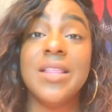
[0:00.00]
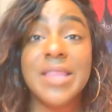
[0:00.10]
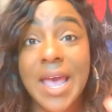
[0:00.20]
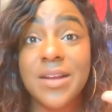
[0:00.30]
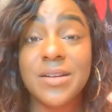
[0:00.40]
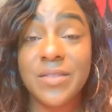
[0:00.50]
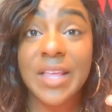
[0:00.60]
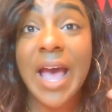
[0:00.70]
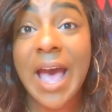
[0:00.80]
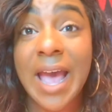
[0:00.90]
that are
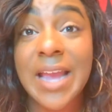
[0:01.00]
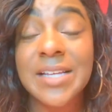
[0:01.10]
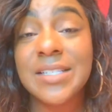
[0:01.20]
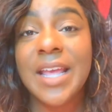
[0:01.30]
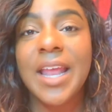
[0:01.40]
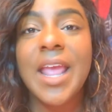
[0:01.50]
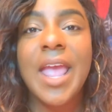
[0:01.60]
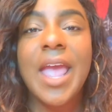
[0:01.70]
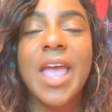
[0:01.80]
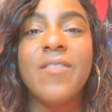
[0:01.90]
the eyes that
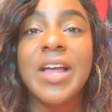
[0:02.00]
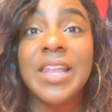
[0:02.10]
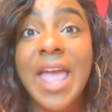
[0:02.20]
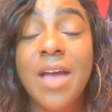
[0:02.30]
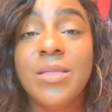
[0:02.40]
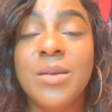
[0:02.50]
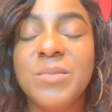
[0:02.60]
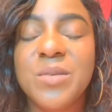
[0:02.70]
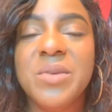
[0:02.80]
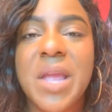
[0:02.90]
have allowed
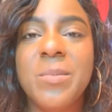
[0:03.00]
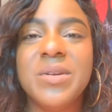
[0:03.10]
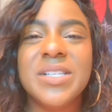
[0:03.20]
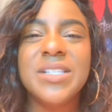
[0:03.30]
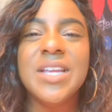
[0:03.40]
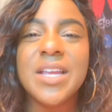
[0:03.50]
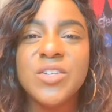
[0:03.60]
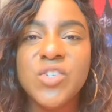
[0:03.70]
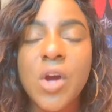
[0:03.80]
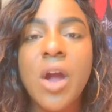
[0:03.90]
them to be able to see
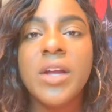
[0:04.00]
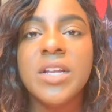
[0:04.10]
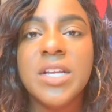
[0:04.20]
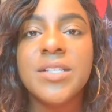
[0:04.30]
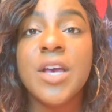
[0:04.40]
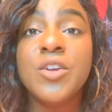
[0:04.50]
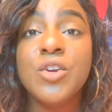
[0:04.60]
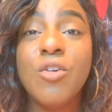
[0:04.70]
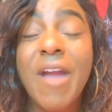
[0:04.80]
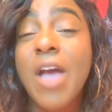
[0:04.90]
in darkness
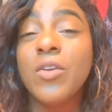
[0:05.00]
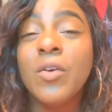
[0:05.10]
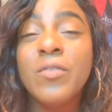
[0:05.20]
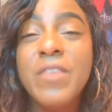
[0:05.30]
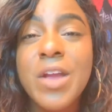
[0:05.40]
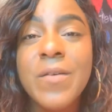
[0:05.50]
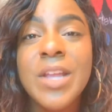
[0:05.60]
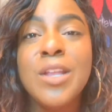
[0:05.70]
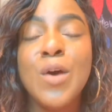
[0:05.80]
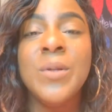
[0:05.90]
underground or
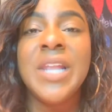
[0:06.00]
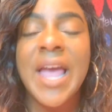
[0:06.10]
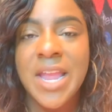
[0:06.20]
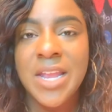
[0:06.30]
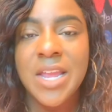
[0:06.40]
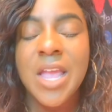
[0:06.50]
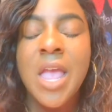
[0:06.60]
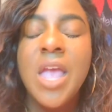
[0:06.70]
very low lighting.